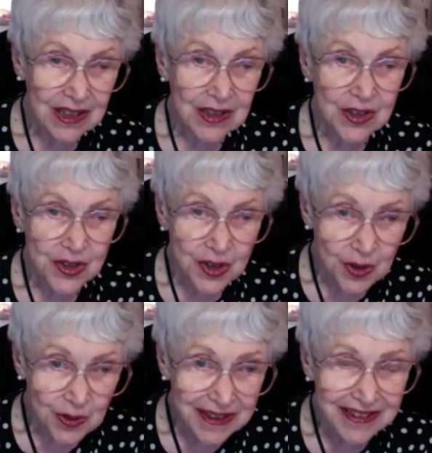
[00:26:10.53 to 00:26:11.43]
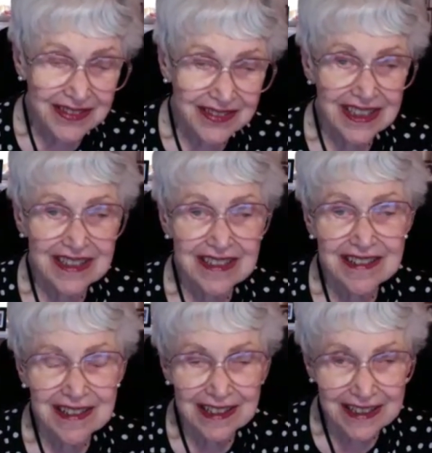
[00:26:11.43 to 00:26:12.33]
showing
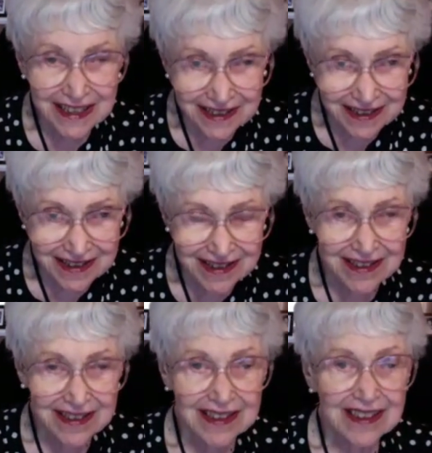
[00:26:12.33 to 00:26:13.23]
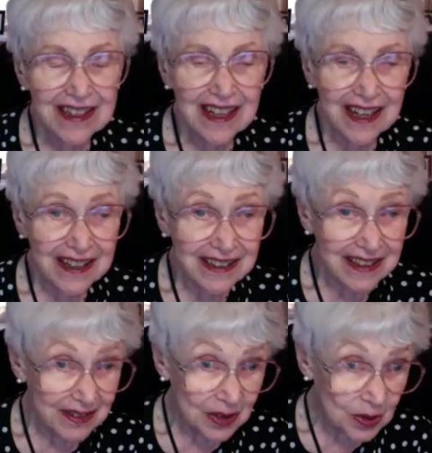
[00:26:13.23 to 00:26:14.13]
these links. And
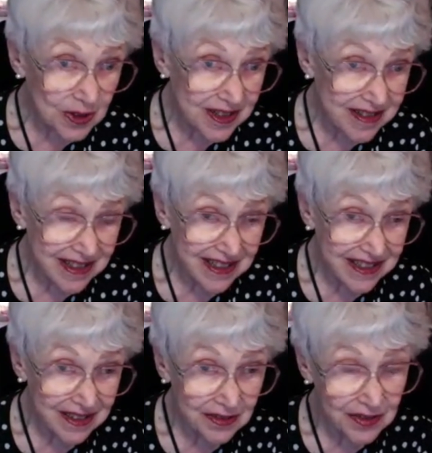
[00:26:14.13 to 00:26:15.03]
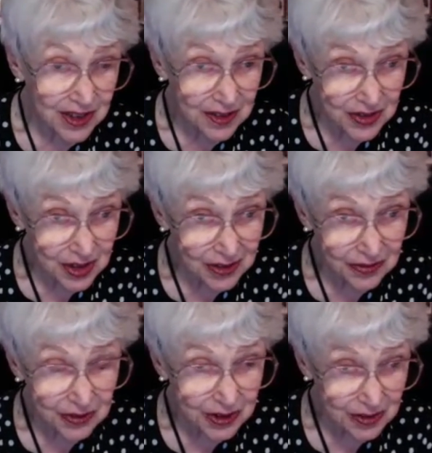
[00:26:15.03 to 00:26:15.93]
notice that it involves all
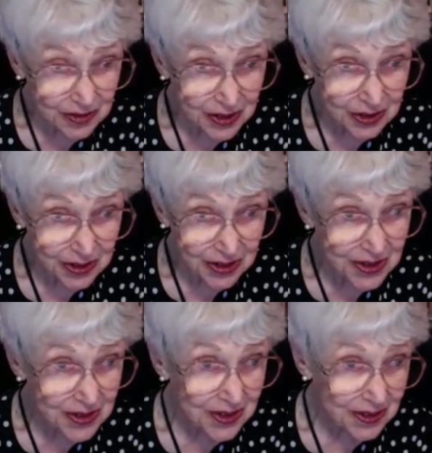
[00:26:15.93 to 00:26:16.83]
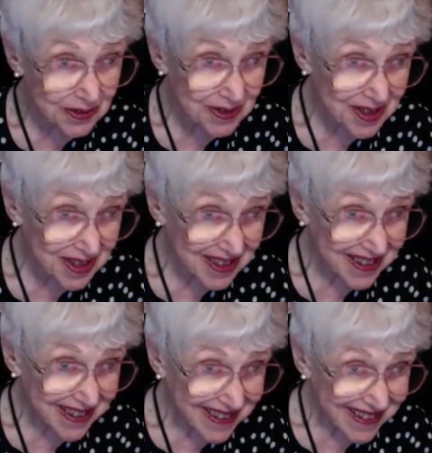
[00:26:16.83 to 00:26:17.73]
four of the cornerstones.
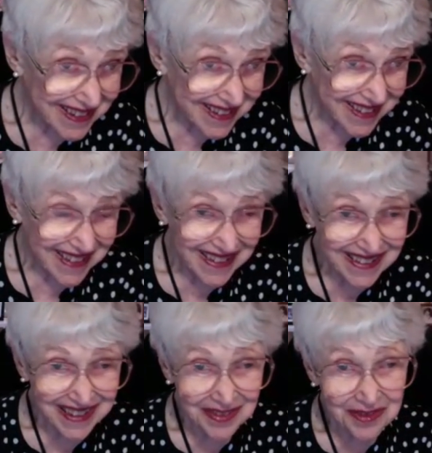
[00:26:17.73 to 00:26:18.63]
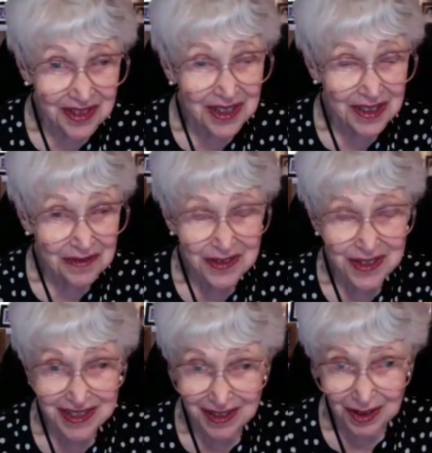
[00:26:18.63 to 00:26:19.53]
It involves